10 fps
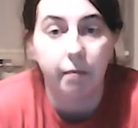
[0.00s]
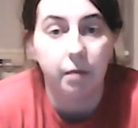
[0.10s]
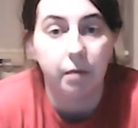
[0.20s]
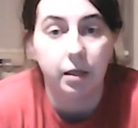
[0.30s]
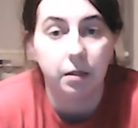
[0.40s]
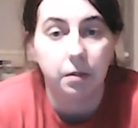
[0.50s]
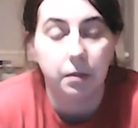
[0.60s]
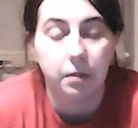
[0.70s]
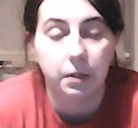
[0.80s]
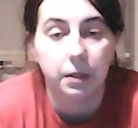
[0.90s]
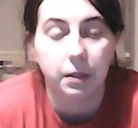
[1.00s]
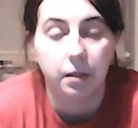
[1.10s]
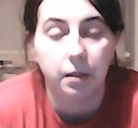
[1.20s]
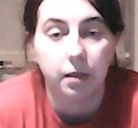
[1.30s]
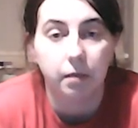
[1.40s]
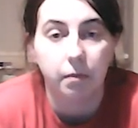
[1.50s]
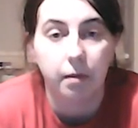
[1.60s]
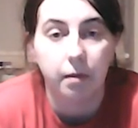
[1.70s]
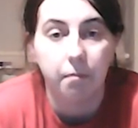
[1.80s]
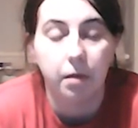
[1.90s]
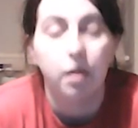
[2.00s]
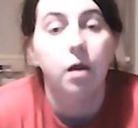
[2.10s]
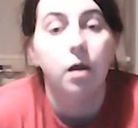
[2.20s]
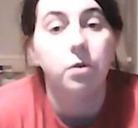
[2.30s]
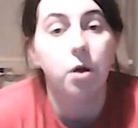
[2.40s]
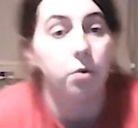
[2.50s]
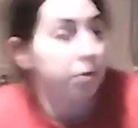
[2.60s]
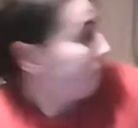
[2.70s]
I might suddenly remember. No!